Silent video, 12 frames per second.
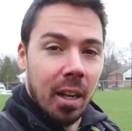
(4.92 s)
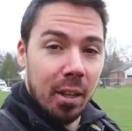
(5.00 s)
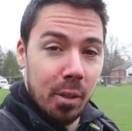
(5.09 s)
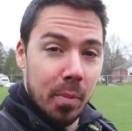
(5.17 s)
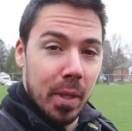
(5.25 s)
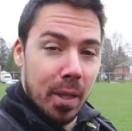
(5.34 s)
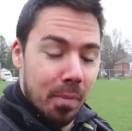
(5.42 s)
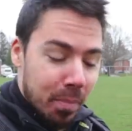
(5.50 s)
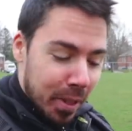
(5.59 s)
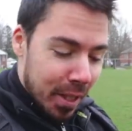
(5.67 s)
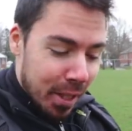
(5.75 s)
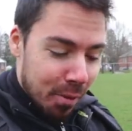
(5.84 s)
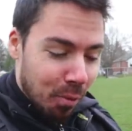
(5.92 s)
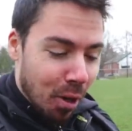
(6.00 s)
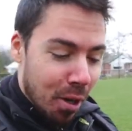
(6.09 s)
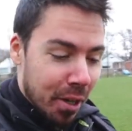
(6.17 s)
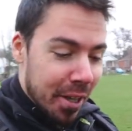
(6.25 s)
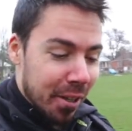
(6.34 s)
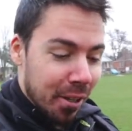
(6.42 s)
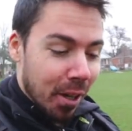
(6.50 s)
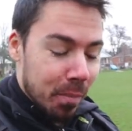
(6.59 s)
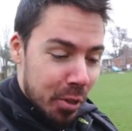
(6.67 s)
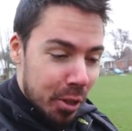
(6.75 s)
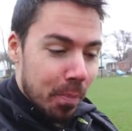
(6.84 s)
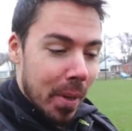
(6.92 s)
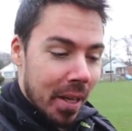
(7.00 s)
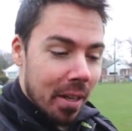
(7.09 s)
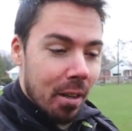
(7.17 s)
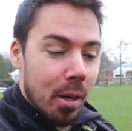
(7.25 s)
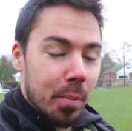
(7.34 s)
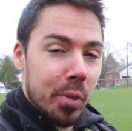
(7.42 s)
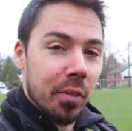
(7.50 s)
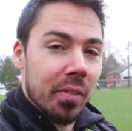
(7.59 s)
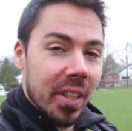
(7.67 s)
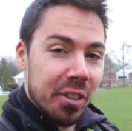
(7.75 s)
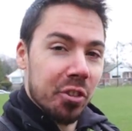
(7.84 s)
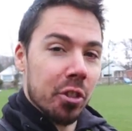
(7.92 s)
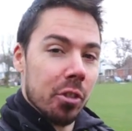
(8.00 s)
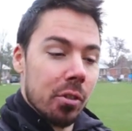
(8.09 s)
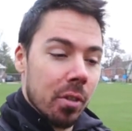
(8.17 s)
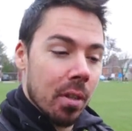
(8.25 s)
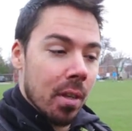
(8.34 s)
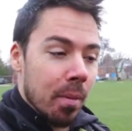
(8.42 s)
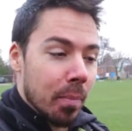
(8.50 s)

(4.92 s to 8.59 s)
I could be completely wrong here, I'm just making observations,